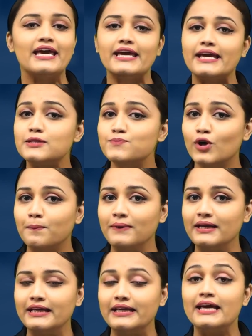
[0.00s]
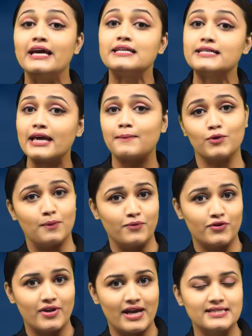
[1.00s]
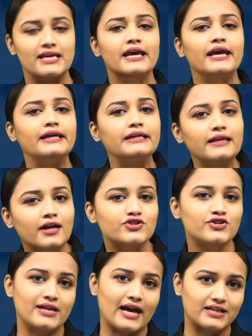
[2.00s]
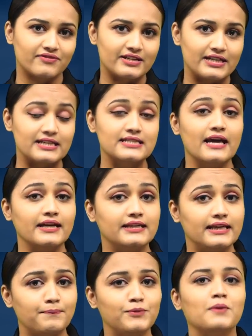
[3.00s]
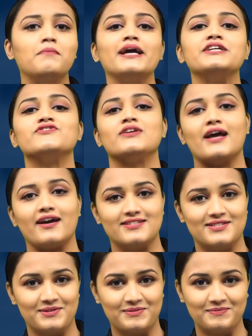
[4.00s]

Eat properly, take proper rest, indulge in activities that keep your mind relaxed.